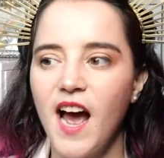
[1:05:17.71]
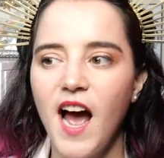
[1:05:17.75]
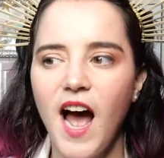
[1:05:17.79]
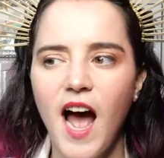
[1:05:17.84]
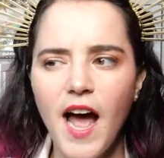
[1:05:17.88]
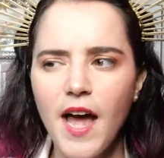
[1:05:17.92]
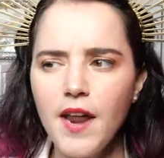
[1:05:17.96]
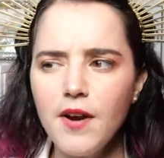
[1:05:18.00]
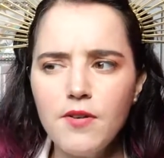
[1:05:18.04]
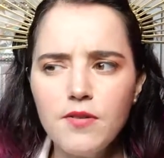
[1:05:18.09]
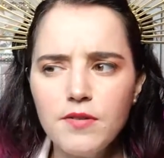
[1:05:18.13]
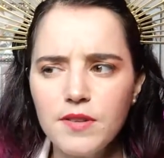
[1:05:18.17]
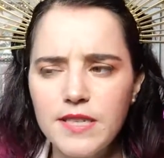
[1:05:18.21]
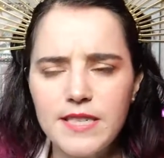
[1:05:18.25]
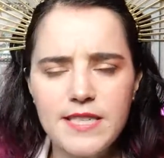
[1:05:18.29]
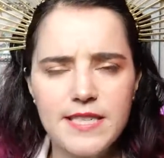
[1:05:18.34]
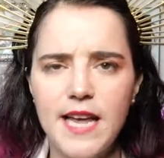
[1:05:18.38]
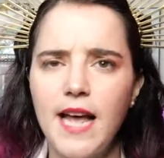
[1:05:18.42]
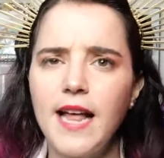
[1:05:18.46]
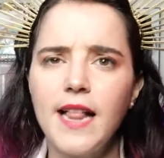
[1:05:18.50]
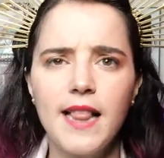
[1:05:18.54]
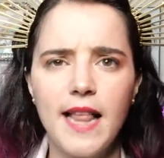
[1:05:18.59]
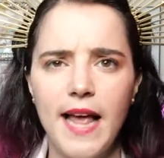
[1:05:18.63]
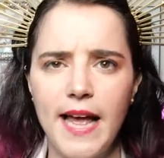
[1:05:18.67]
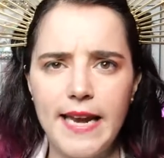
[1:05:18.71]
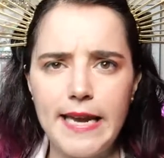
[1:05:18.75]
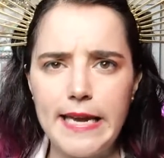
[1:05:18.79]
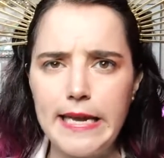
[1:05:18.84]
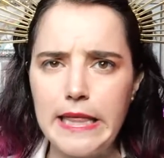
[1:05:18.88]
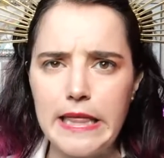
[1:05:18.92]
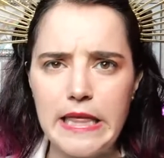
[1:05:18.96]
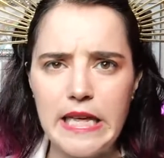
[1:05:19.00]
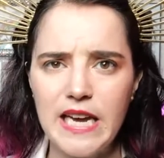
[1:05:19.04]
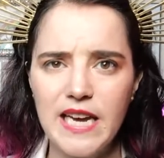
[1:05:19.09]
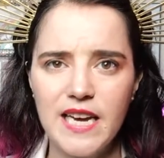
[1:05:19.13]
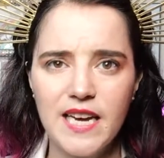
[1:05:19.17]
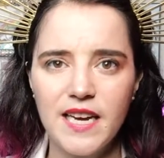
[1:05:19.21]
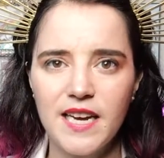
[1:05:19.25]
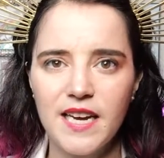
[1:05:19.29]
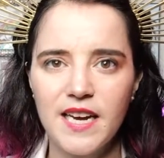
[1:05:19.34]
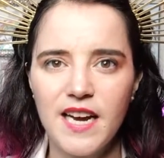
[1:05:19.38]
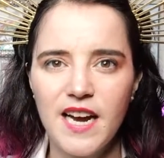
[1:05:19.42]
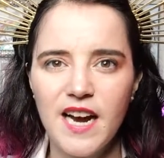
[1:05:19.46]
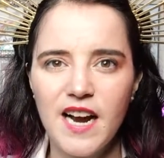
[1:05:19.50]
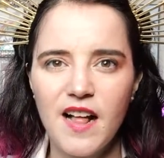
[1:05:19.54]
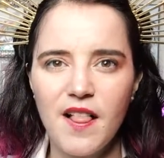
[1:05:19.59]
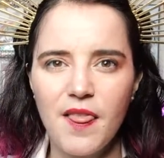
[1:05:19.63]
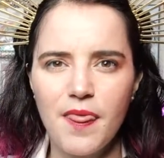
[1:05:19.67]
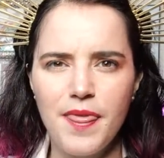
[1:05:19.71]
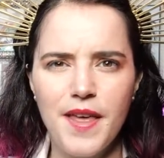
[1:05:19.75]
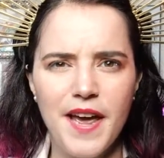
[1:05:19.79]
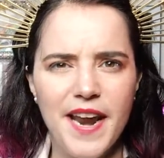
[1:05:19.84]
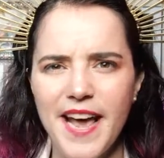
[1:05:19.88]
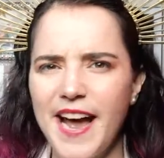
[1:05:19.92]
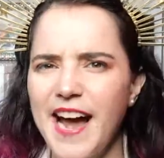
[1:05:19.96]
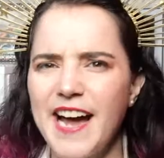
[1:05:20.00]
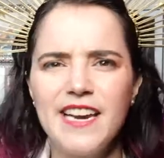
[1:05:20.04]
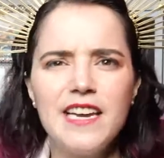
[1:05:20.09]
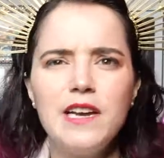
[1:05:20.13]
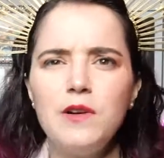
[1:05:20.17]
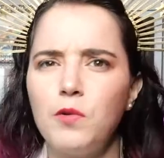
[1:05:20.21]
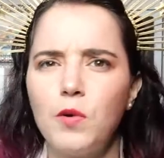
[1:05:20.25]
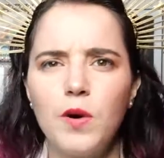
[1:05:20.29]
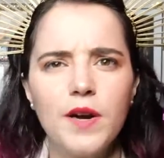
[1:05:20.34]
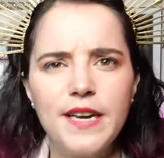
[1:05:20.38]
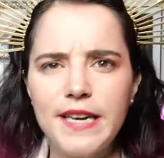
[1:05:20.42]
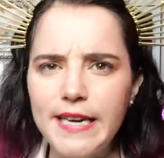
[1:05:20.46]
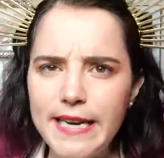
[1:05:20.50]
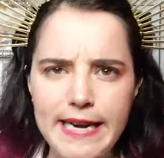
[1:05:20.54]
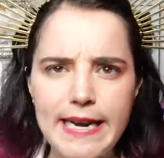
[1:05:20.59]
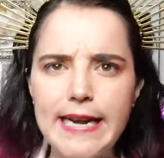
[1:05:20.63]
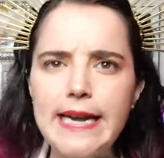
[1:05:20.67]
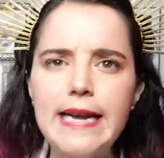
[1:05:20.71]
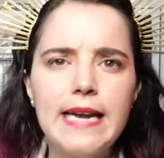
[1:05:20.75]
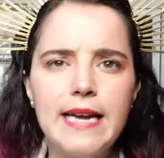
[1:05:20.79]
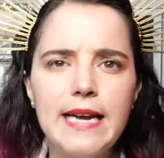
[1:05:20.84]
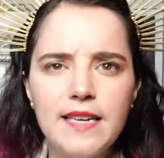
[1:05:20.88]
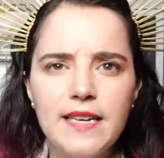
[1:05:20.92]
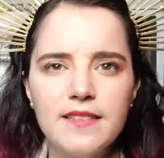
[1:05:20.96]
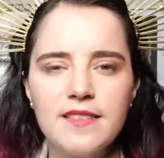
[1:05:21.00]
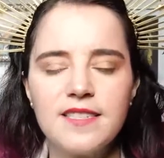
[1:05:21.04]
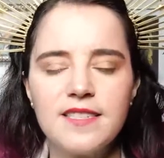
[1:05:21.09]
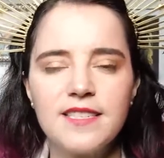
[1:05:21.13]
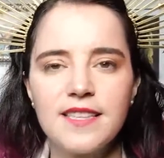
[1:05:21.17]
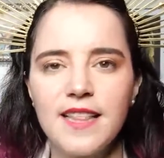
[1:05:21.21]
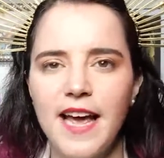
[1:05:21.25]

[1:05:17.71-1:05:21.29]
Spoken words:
I don't sell anything that anyone needs.